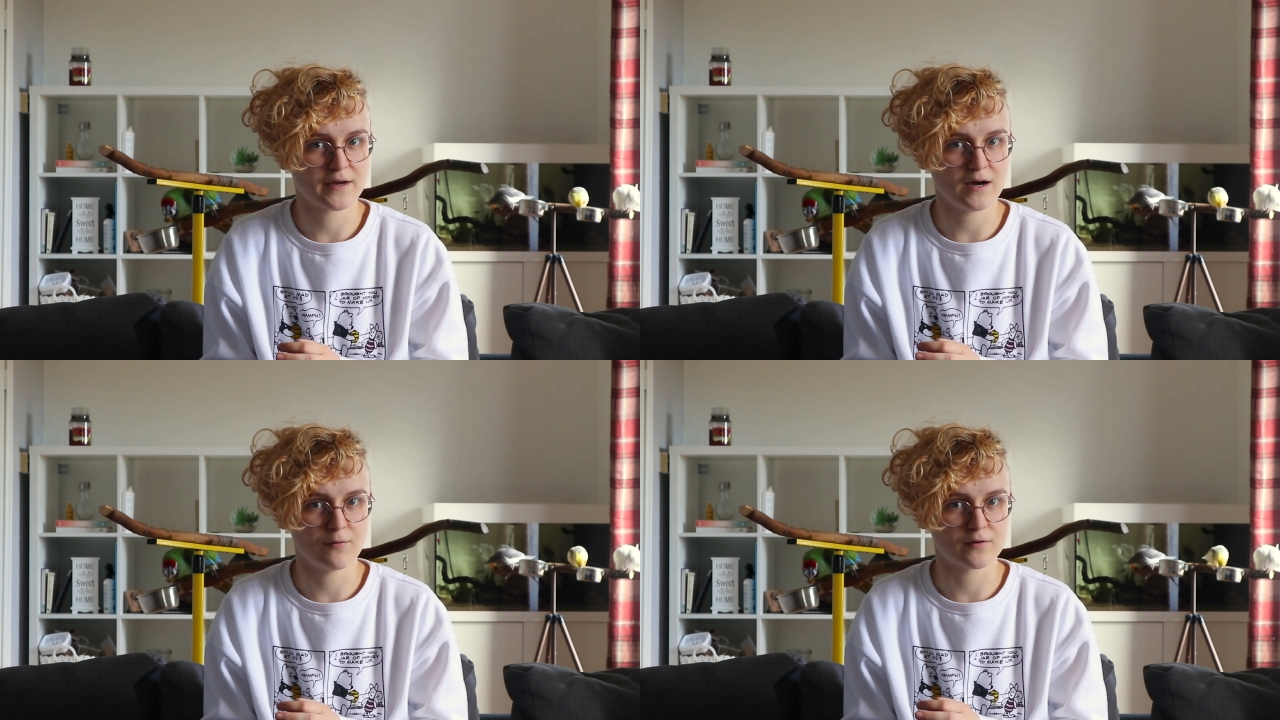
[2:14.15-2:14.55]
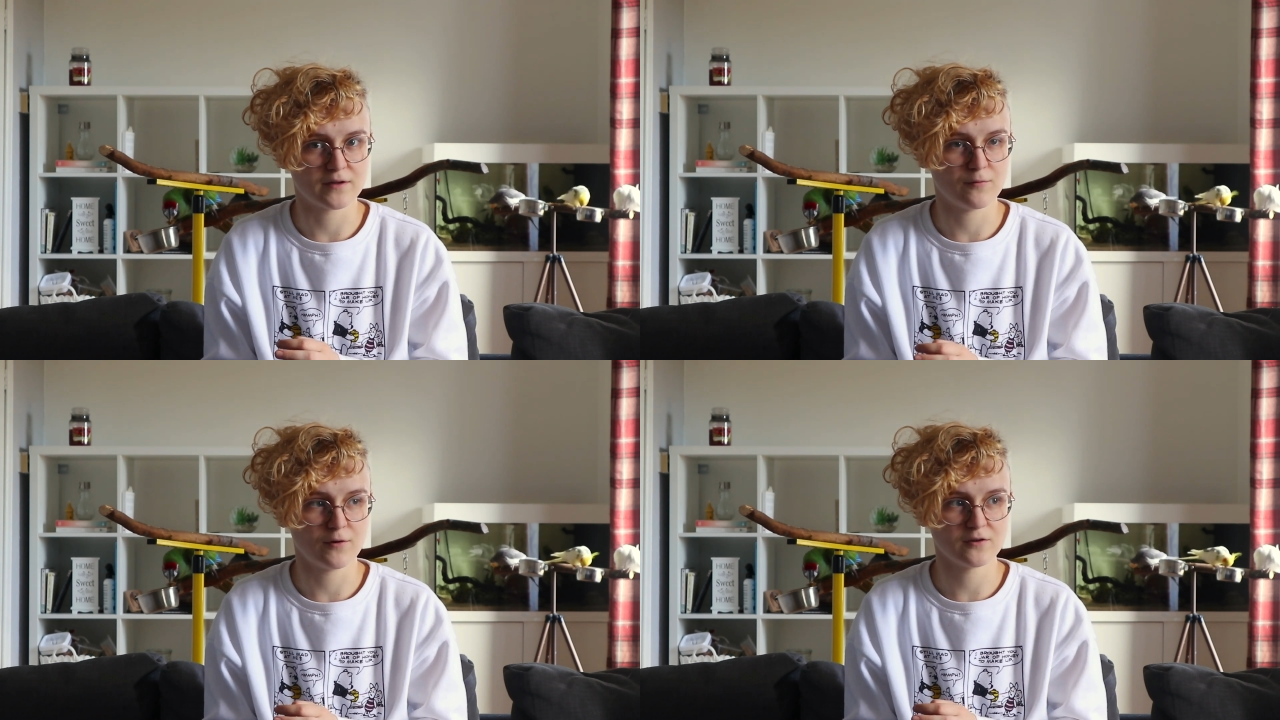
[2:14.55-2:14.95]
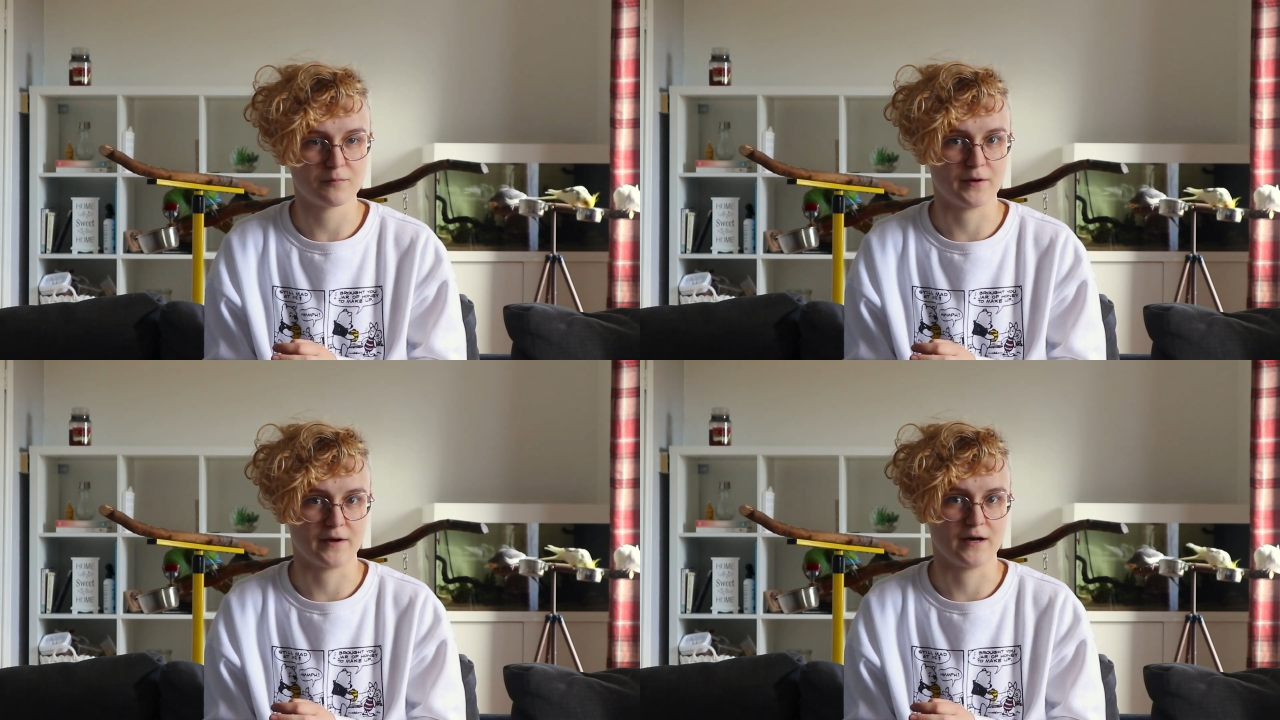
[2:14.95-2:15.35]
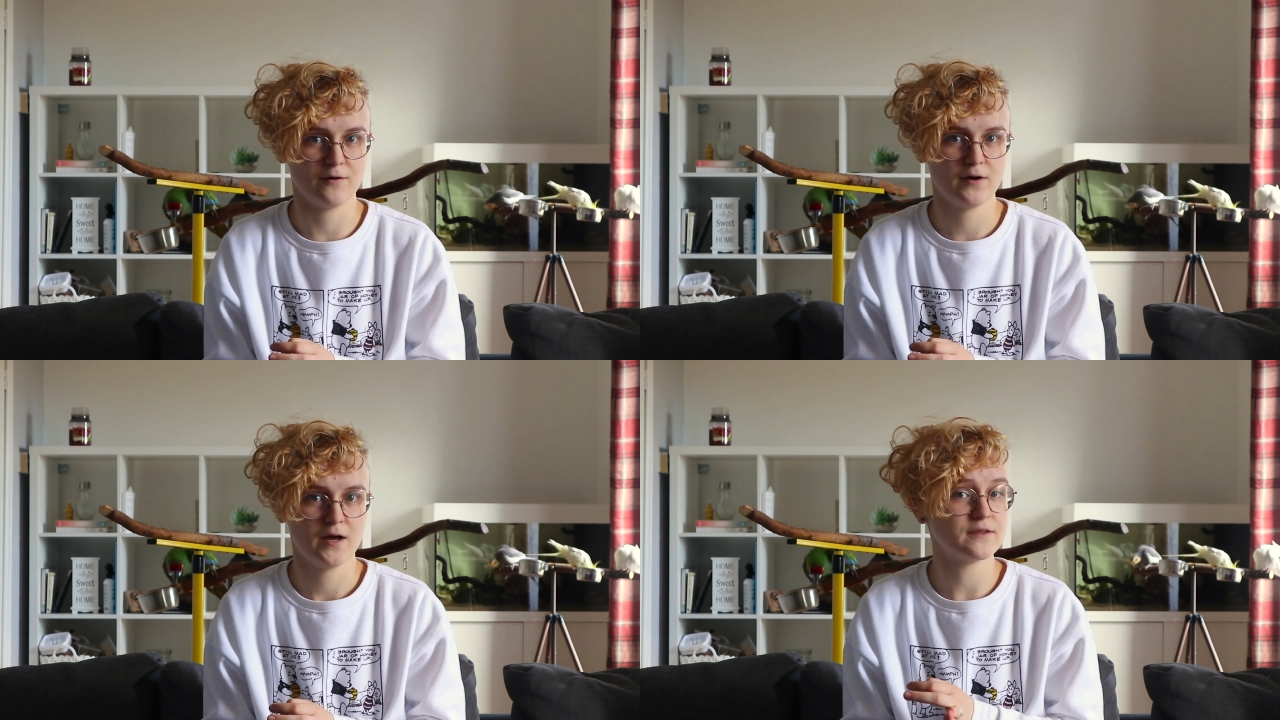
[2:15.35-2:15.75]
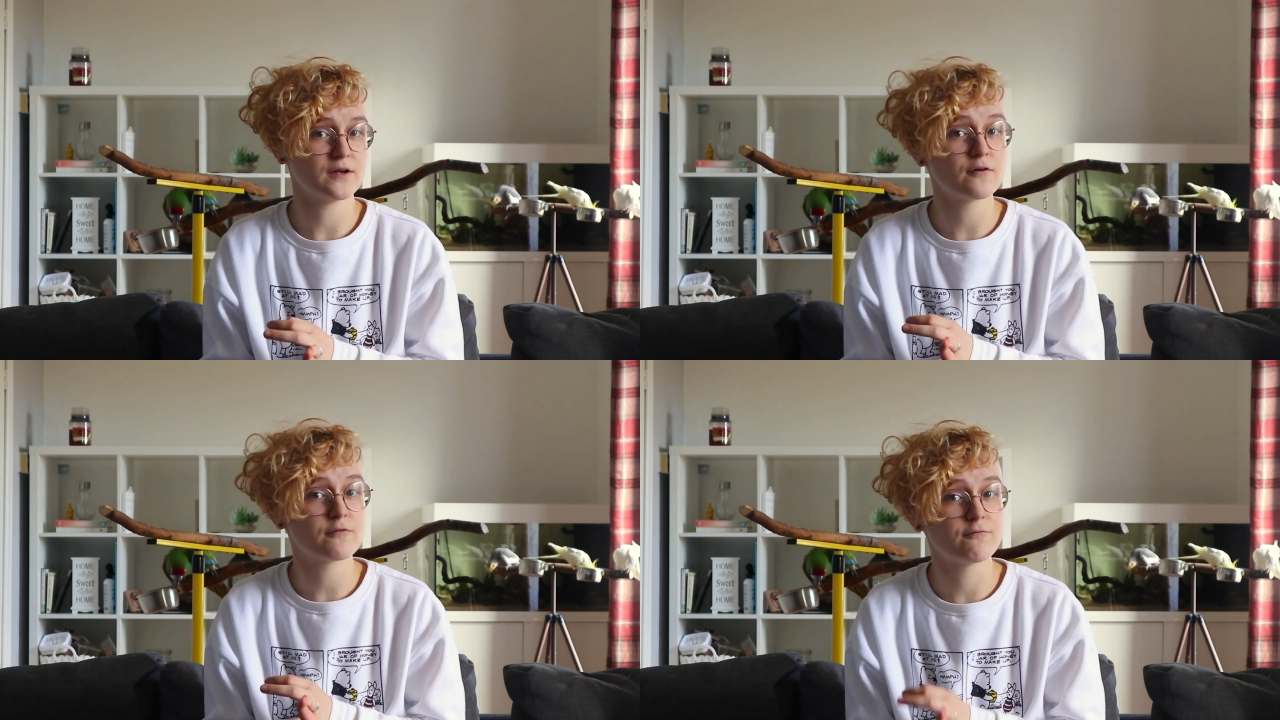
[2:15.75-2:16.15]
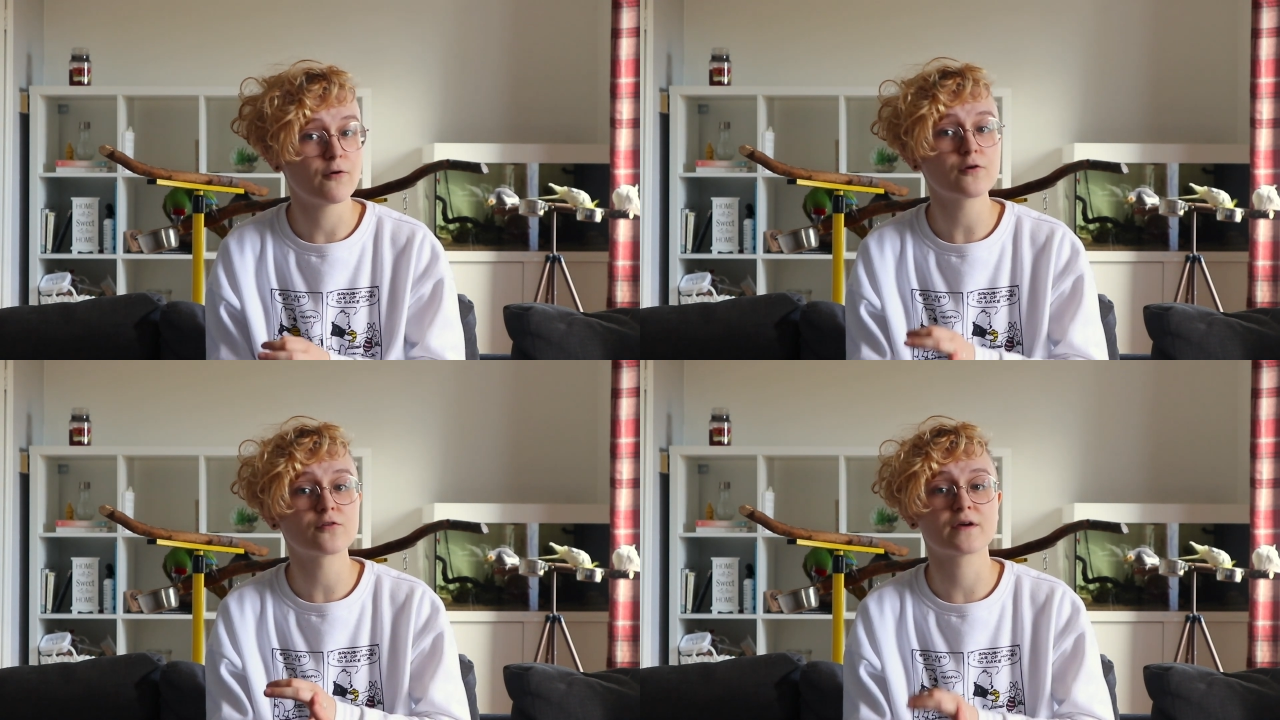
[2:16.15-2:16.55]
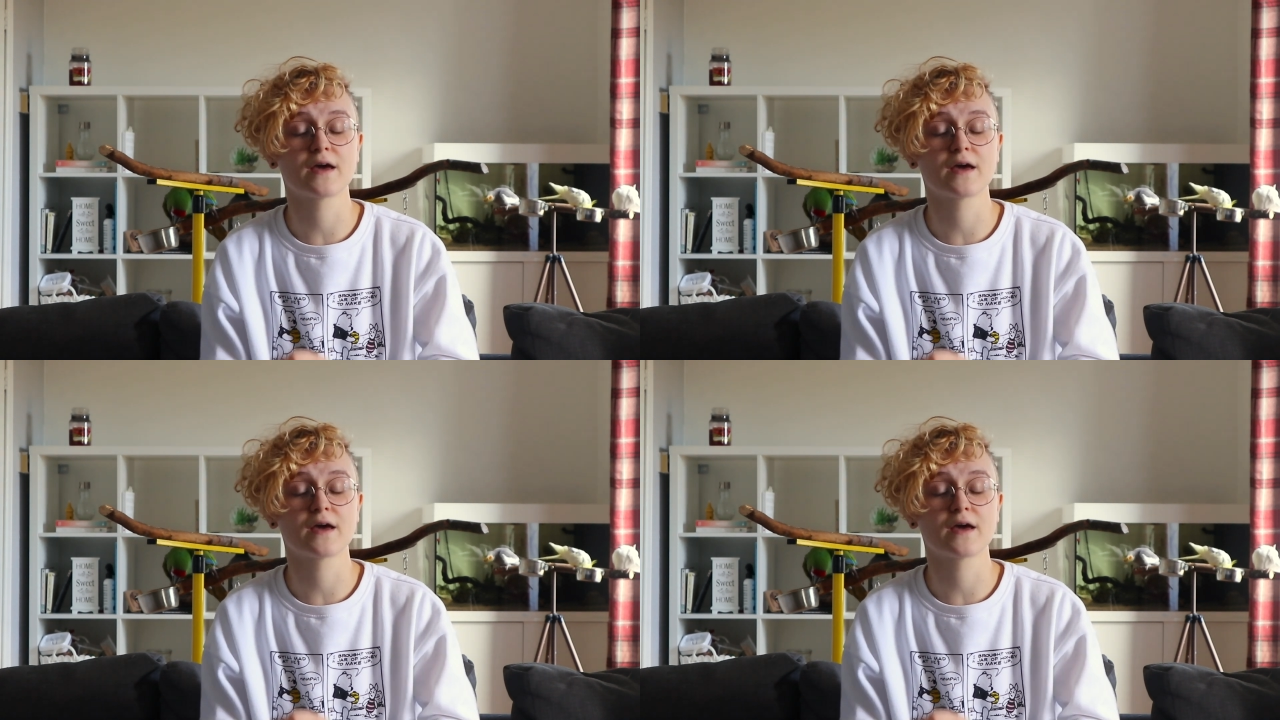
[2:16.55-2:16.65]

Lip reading: pick out what they want to pick out and they're forced